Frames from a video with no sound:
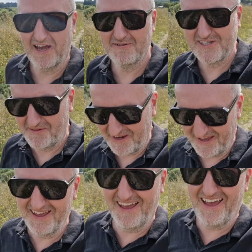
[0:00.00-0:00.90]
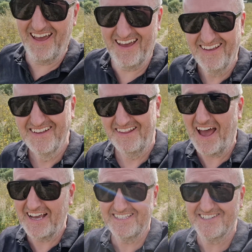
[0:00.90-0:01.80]
something.
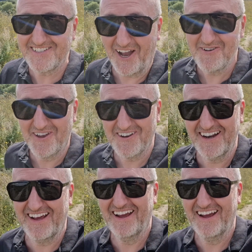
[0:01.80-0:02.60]
That is so good, isn't it?